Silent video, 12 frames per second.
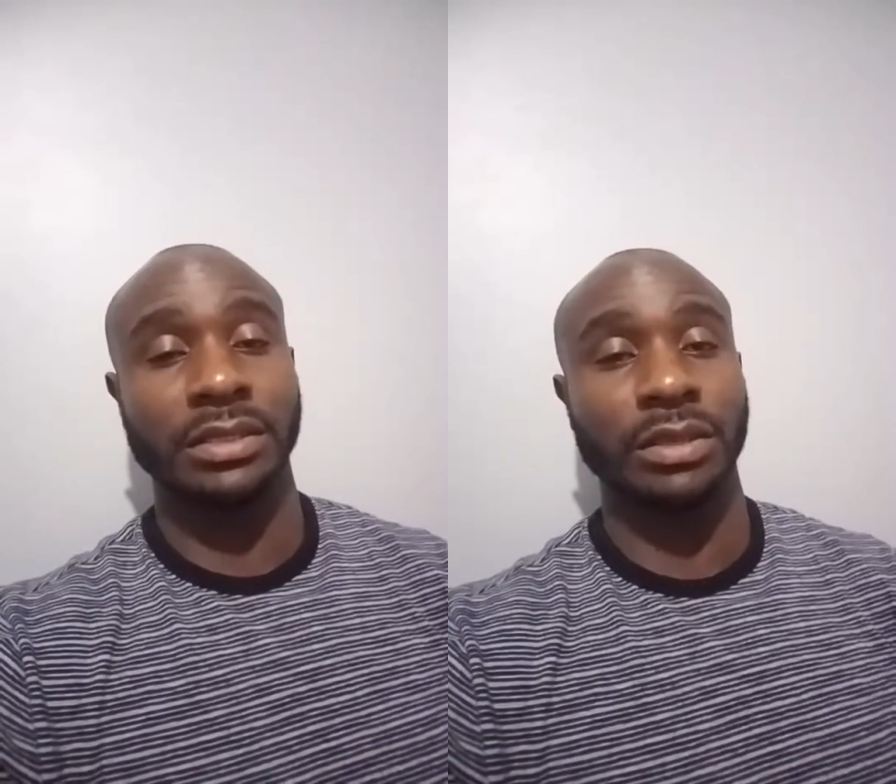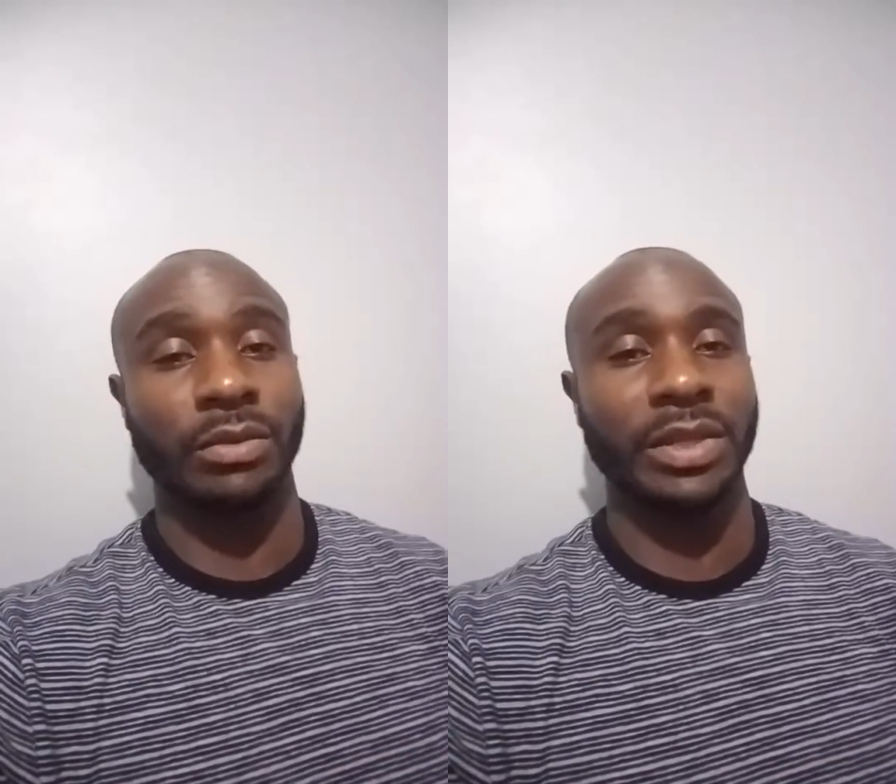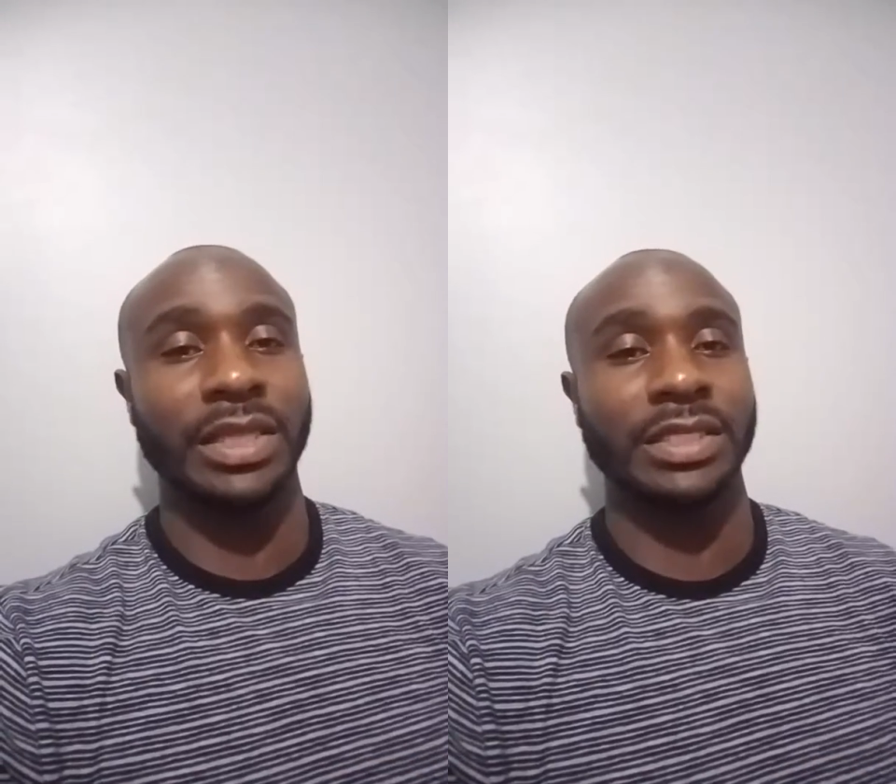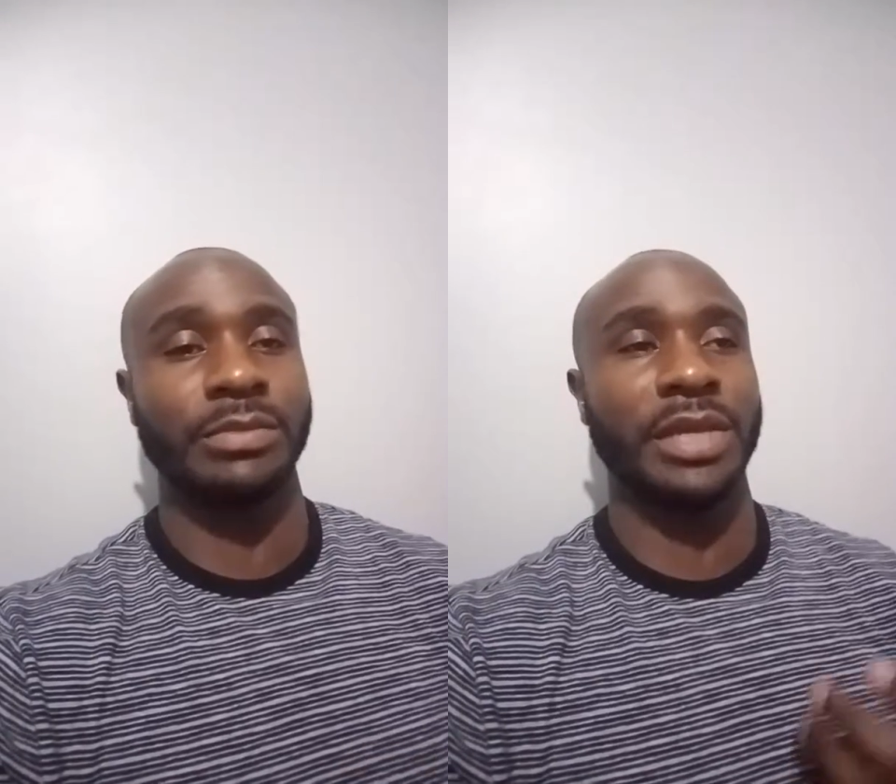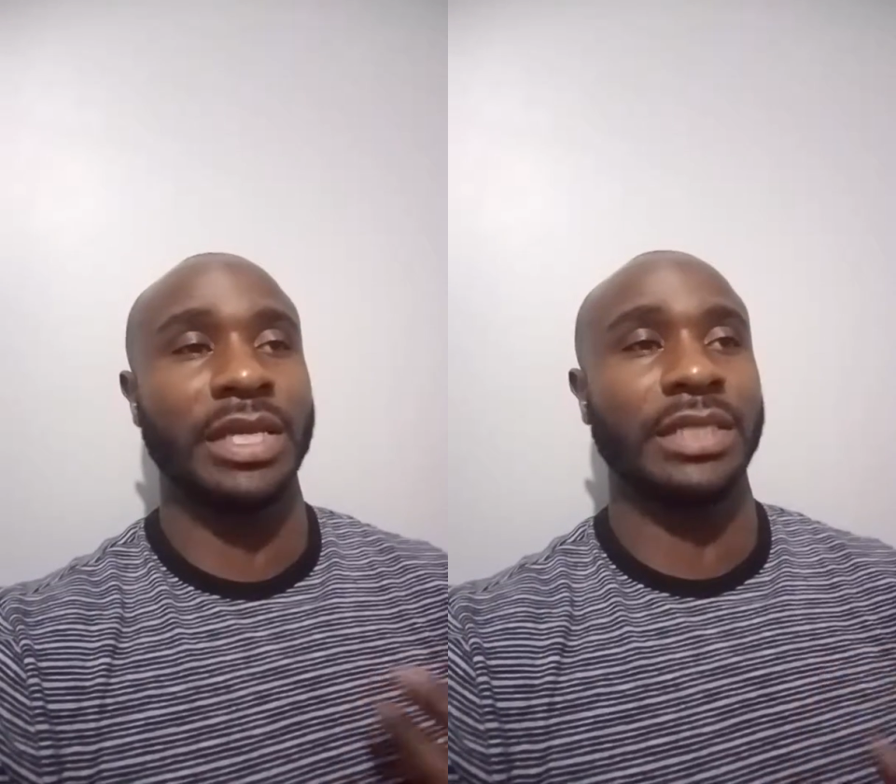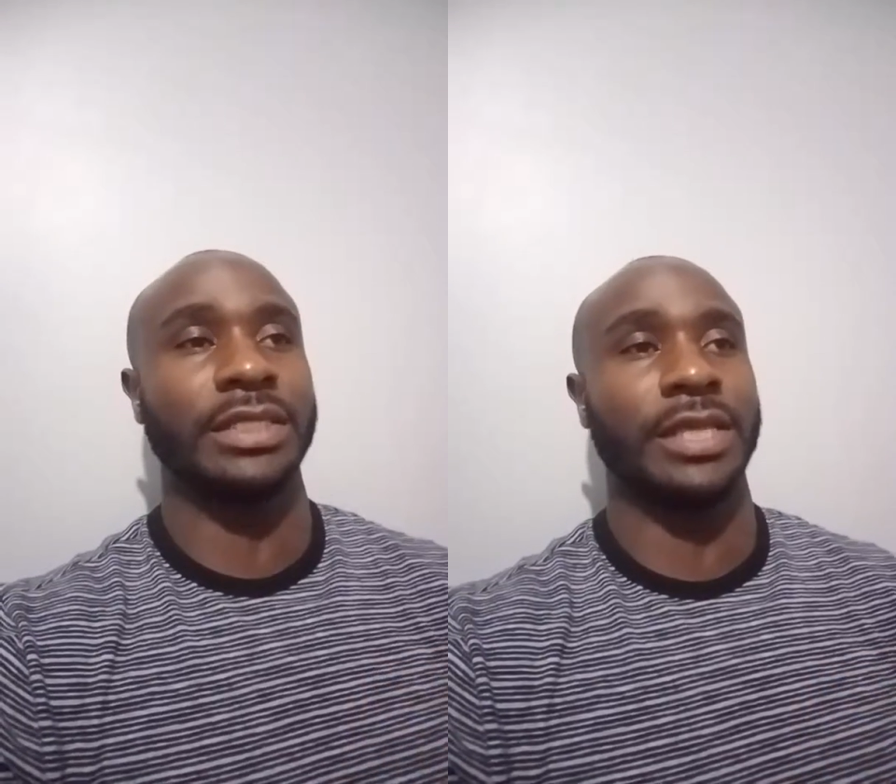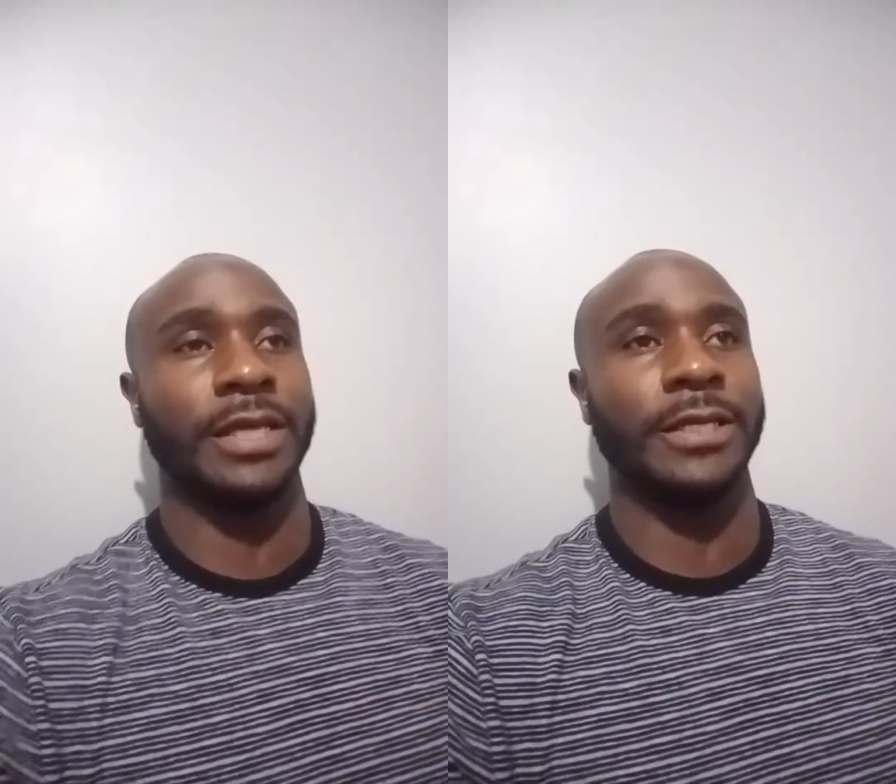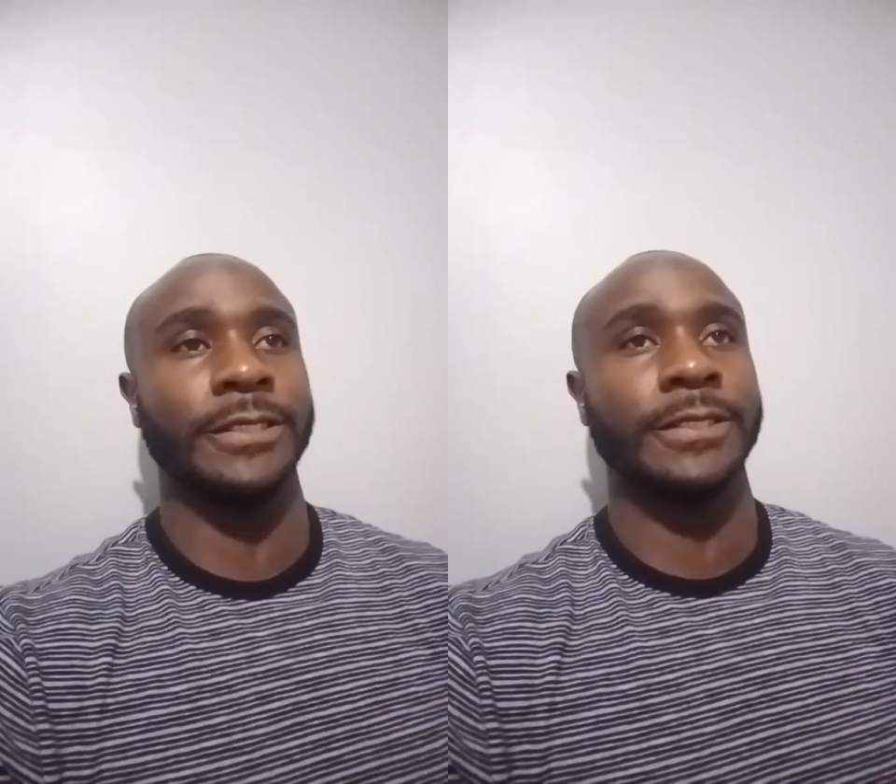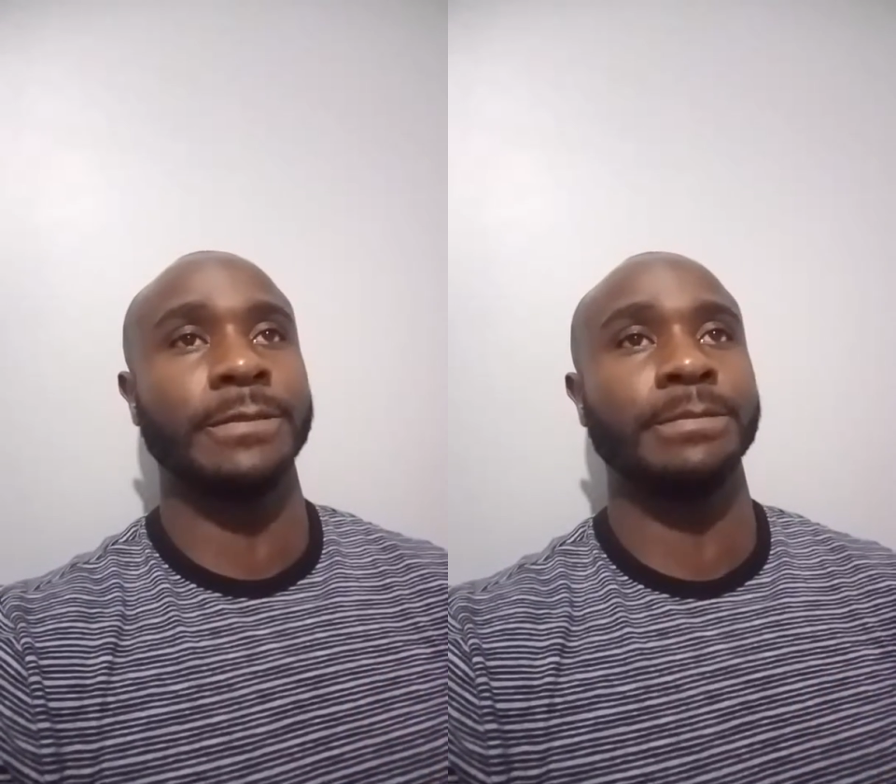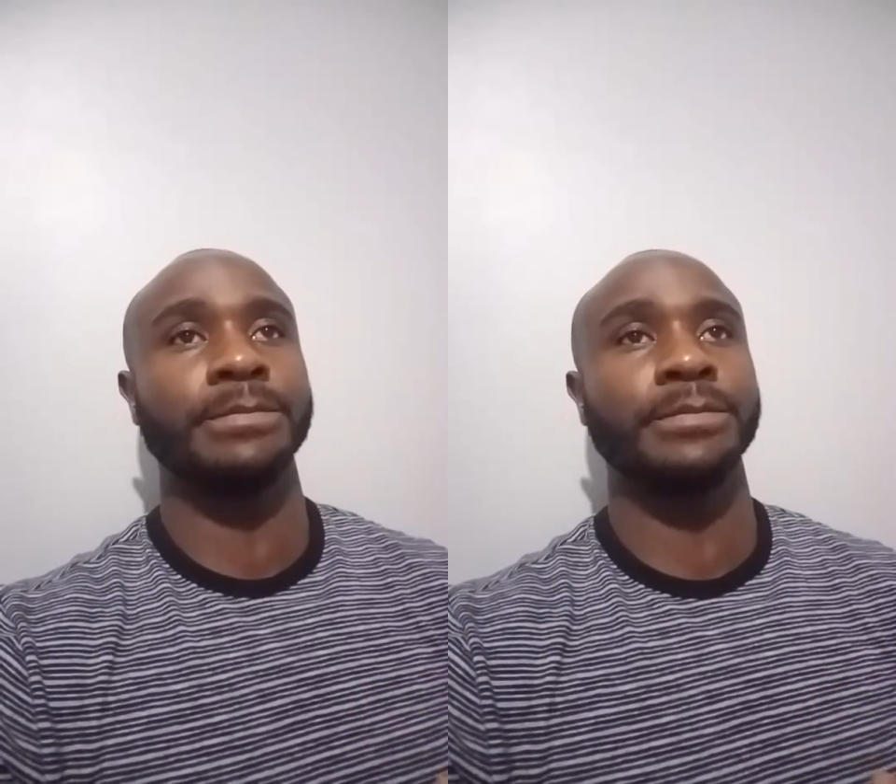So what this means is,